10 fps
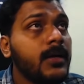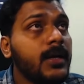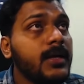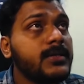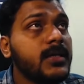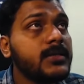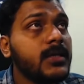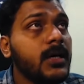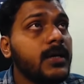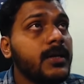It
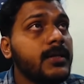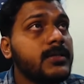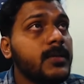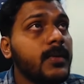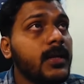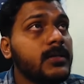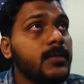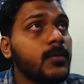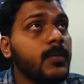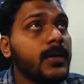says unreachable at
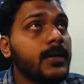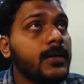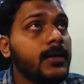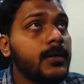the moment.